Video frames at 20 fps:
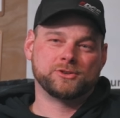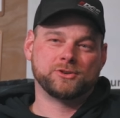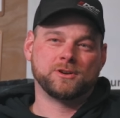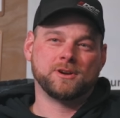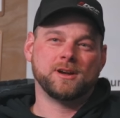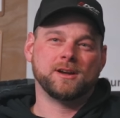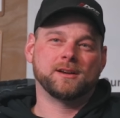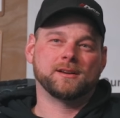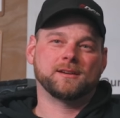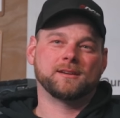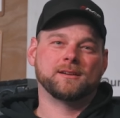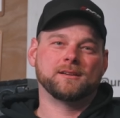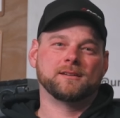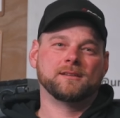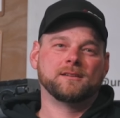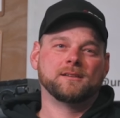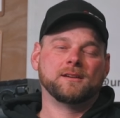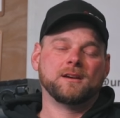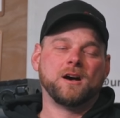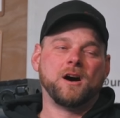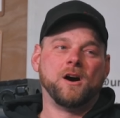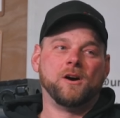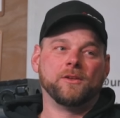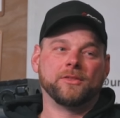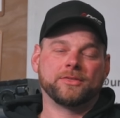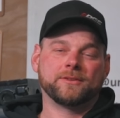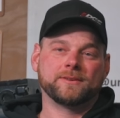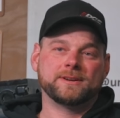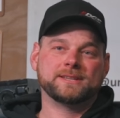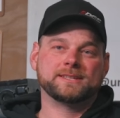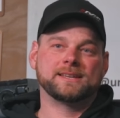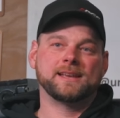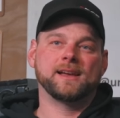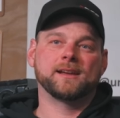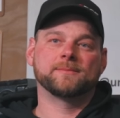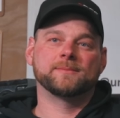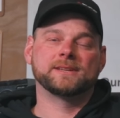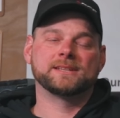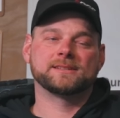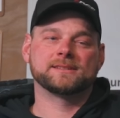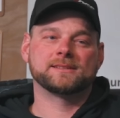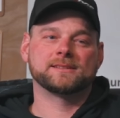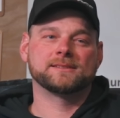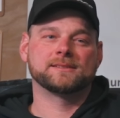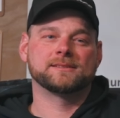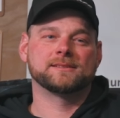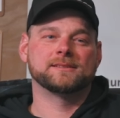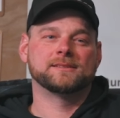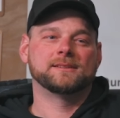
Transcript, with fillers: truck all three segments.